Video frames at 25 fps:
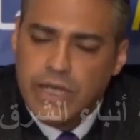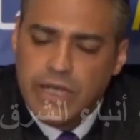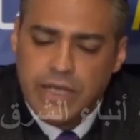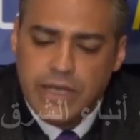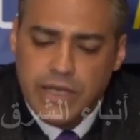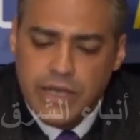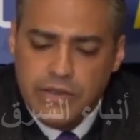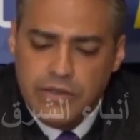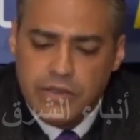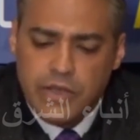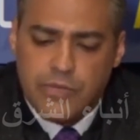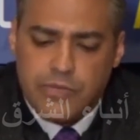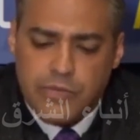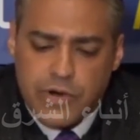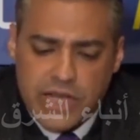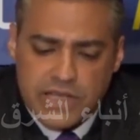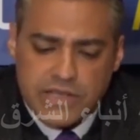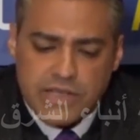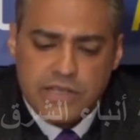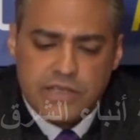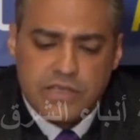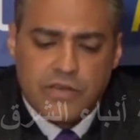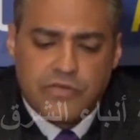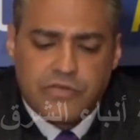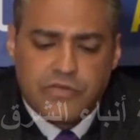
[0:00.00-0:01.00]
in the
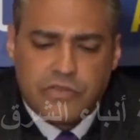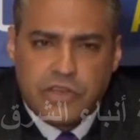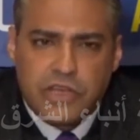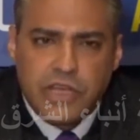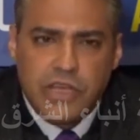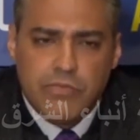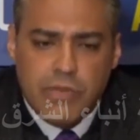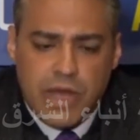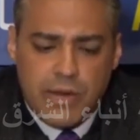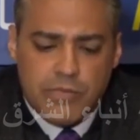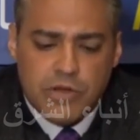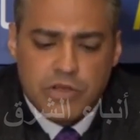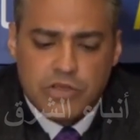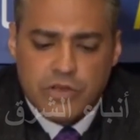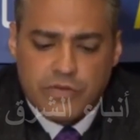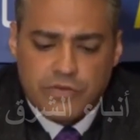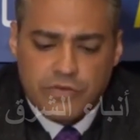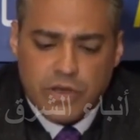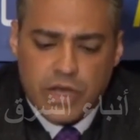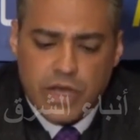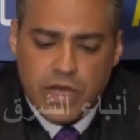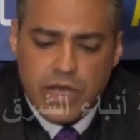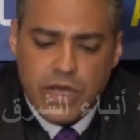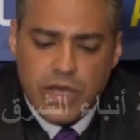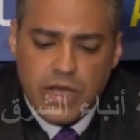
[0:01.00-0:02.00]
presence of key members of
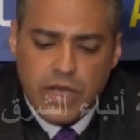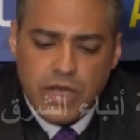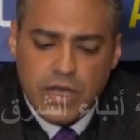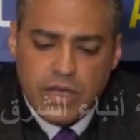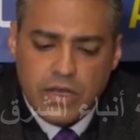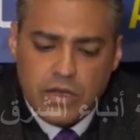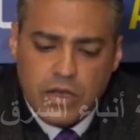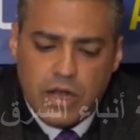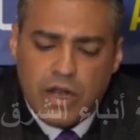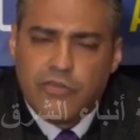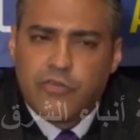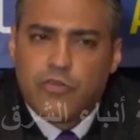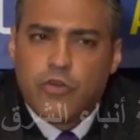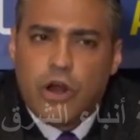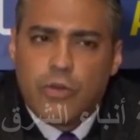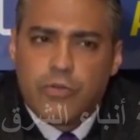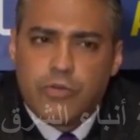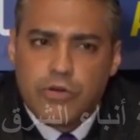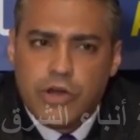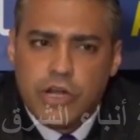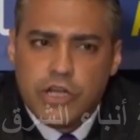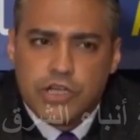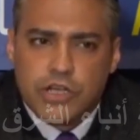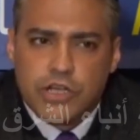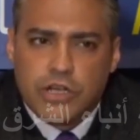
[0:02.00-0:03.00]
the Gulf
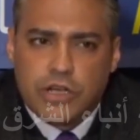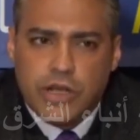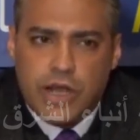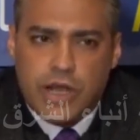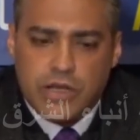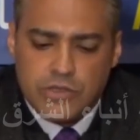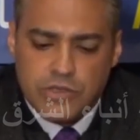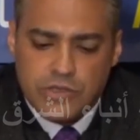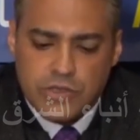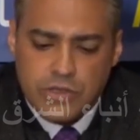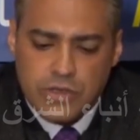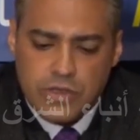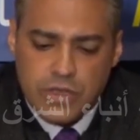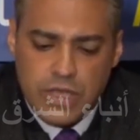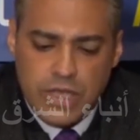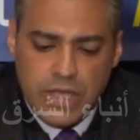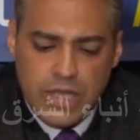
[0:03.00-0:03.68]
Cooperation Council.